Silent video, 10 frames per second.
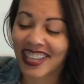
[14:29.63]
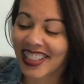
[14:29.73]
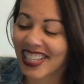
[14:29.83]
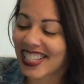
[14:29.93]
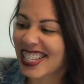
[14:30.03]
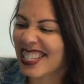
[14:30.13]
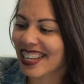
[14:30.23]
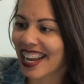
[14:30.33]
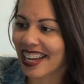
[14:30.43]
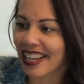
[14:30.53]
This is
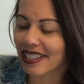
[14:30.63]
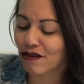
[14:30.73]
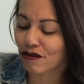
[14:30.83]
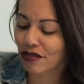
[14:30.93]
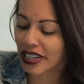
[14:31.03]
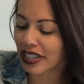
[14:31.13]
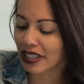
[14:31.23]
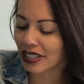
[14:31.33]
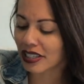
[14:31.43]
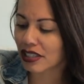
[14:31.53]
like a
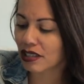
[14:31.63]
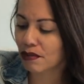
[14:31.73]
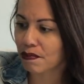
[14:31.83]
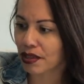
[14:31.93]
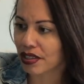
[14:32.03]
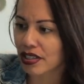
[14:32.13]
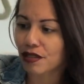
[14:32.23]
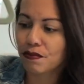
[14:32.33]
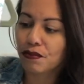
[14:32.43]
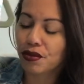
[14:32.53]
really super
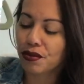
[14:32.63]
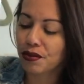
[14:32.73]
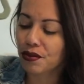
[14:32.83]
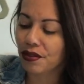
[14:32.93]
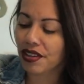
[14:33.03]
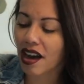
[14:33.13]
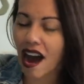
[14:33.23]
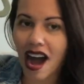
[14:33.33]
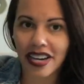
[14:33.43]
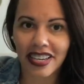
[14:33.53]
smooth
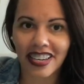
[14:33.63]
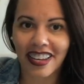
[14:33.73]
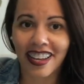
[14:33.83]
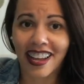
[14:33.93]
cotton.